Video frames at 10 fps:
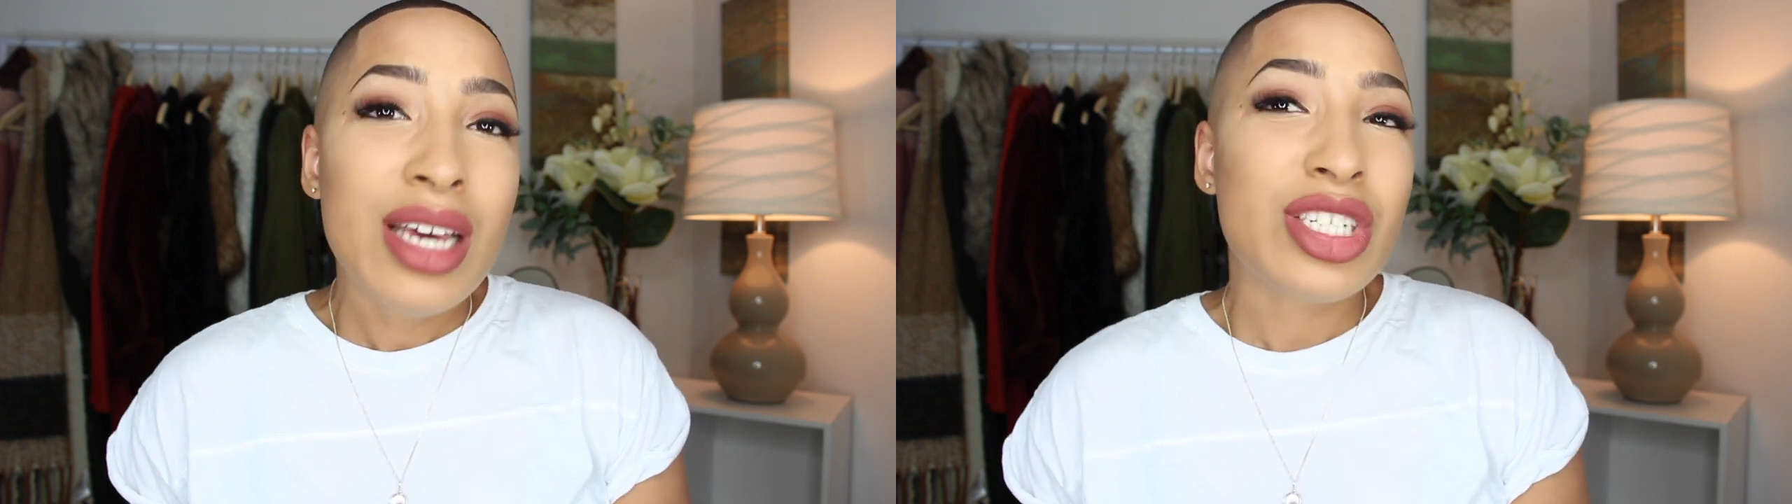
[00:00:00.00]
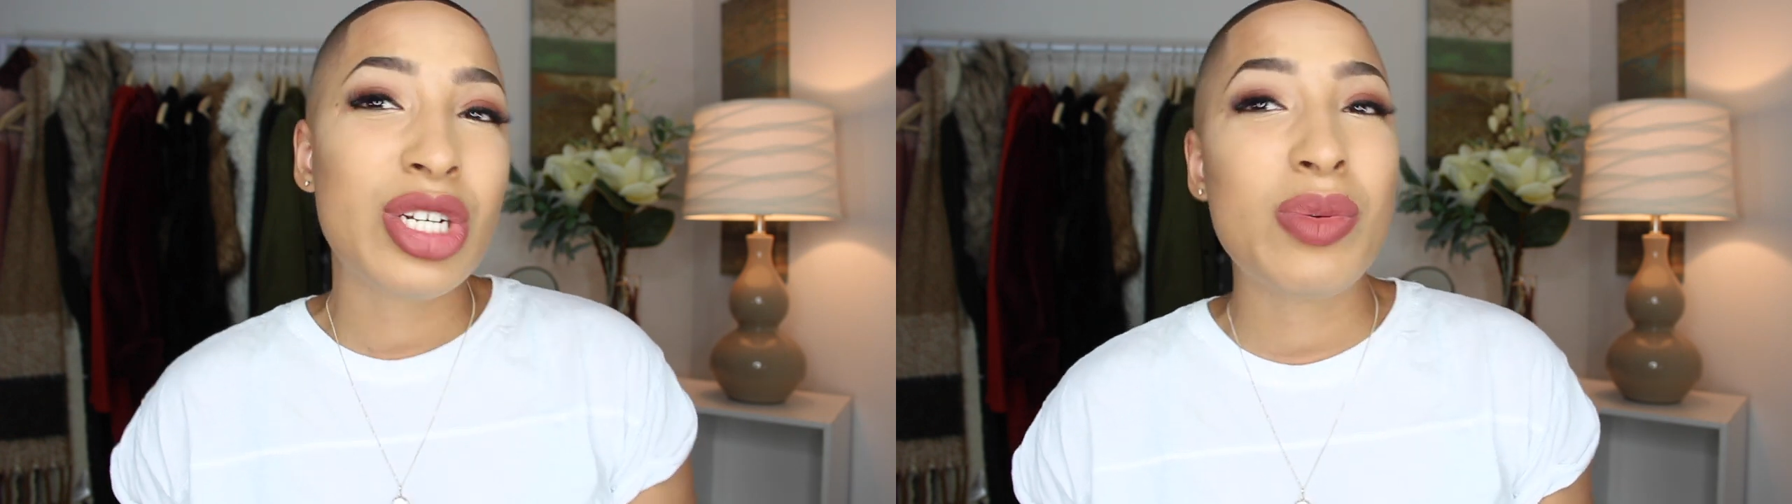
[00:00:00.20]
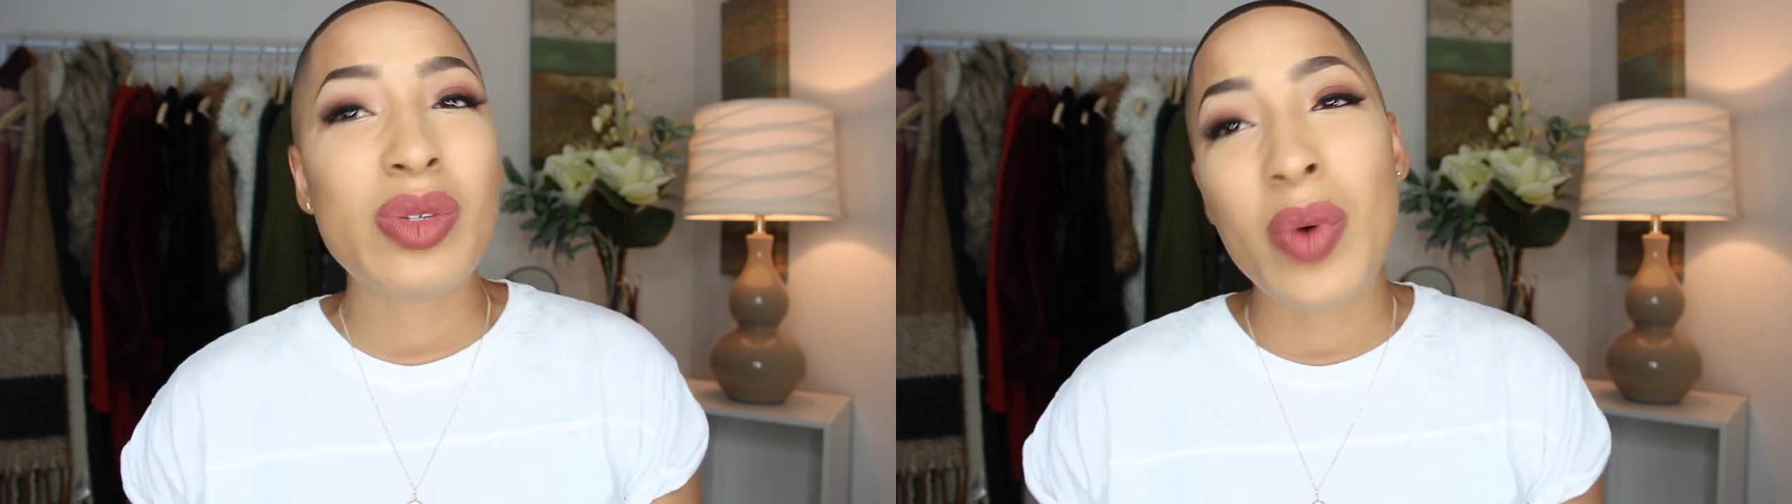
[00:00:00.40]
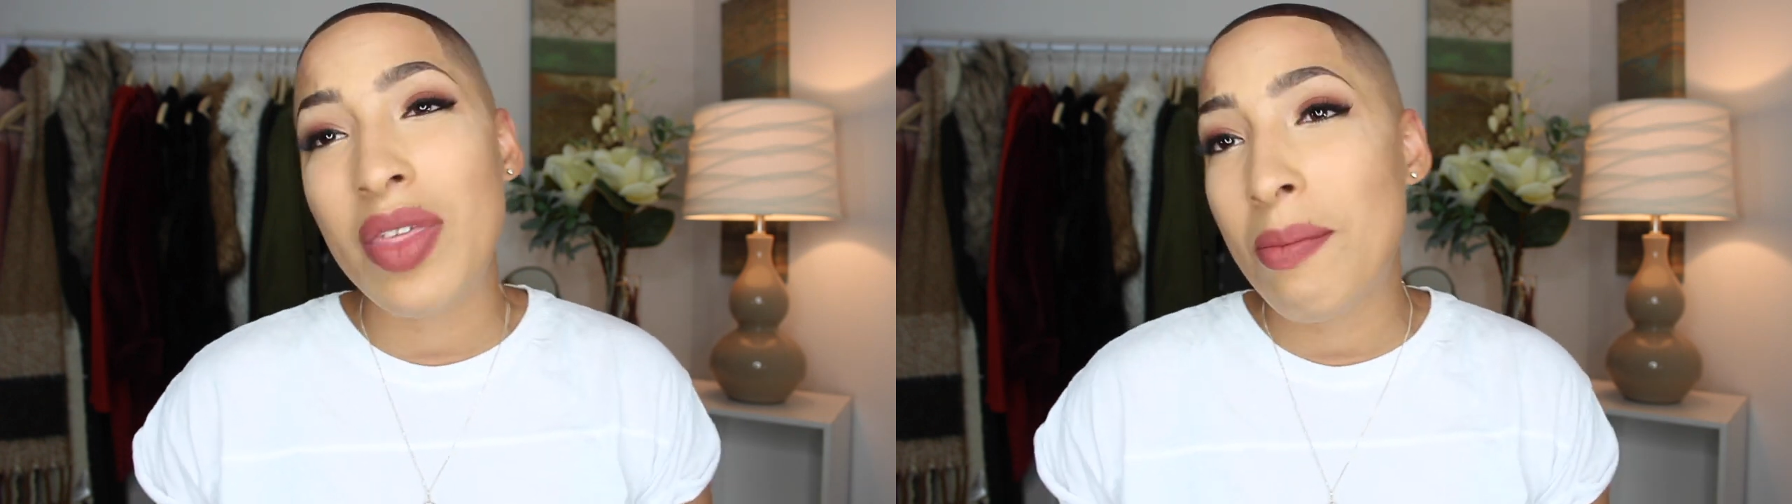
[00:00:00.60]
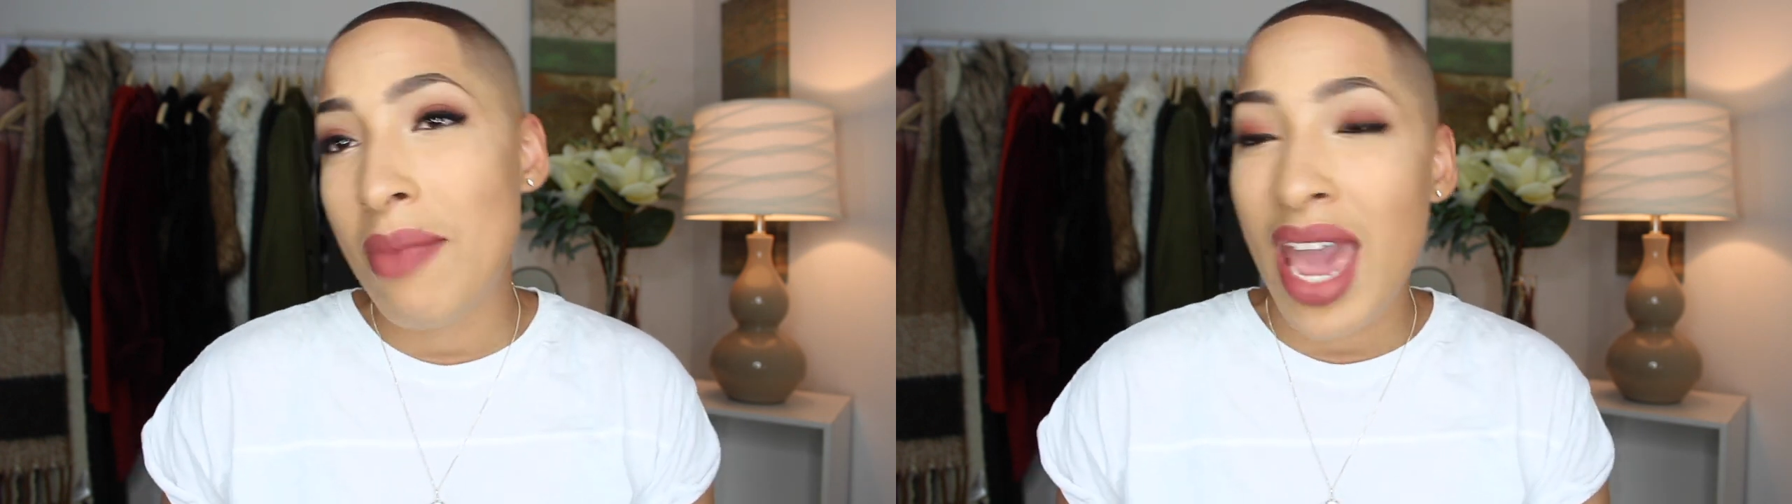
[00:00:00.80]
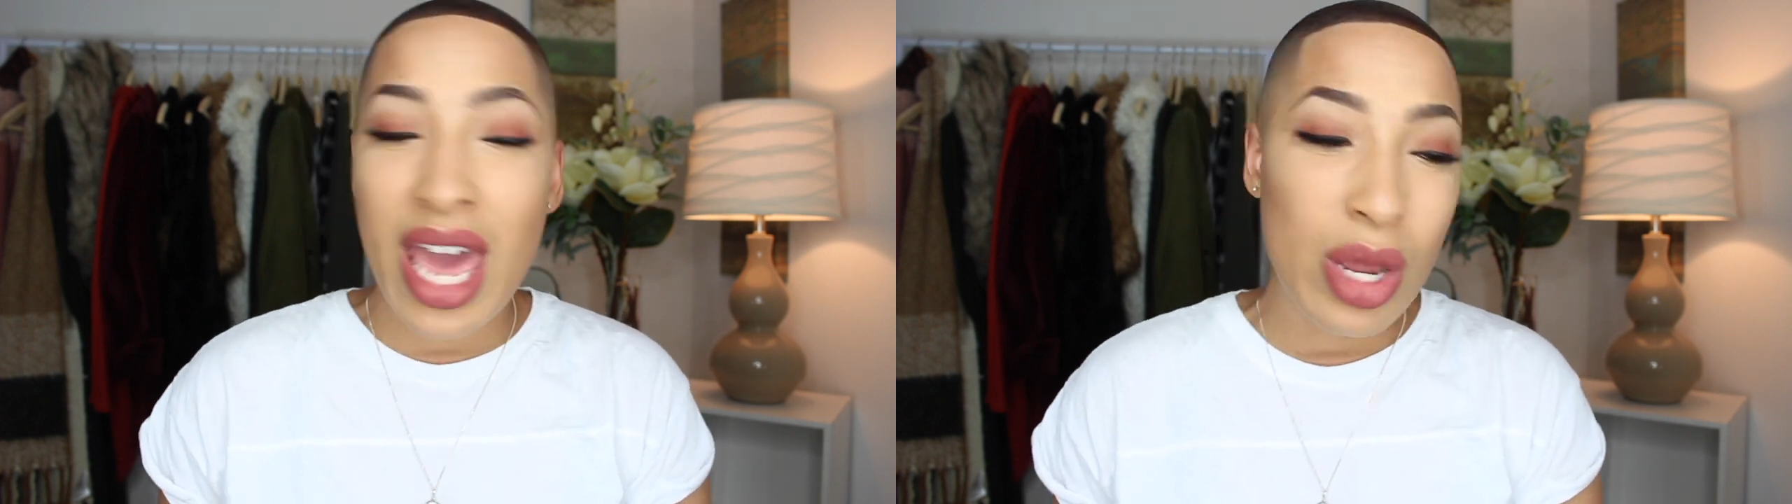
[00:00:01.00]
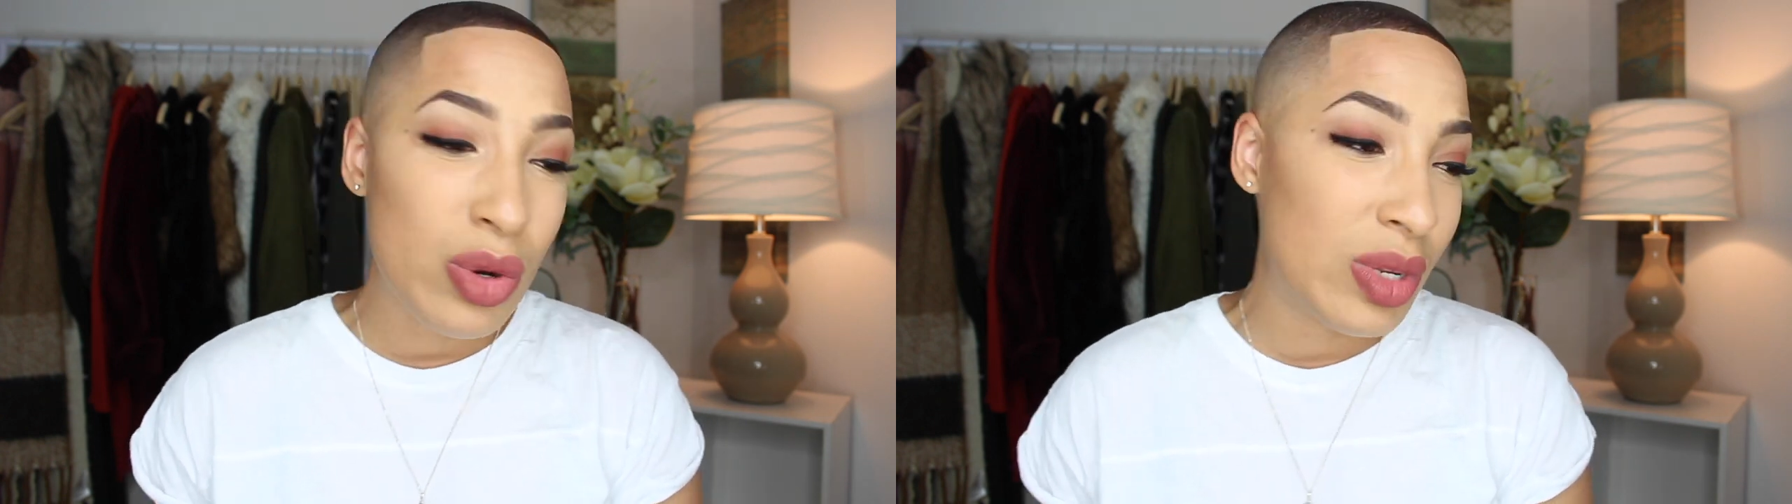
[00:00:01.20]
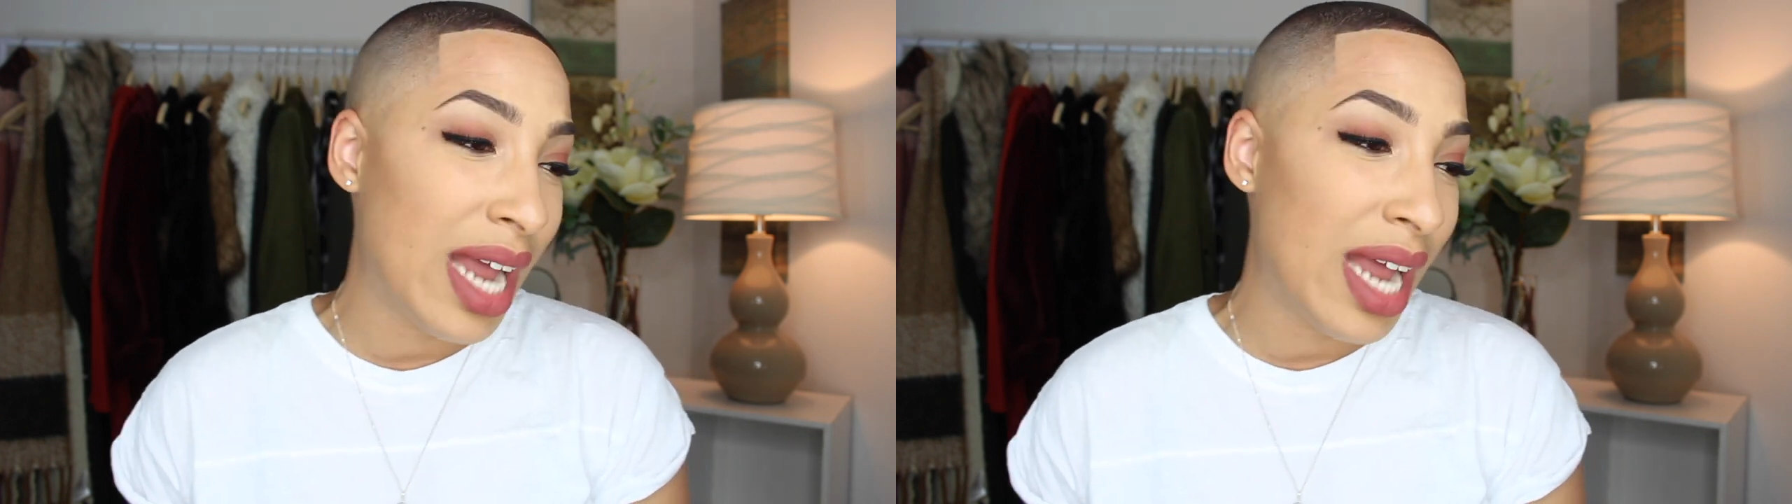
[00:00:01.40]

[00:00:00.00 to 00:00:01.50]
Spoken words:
She was with a man who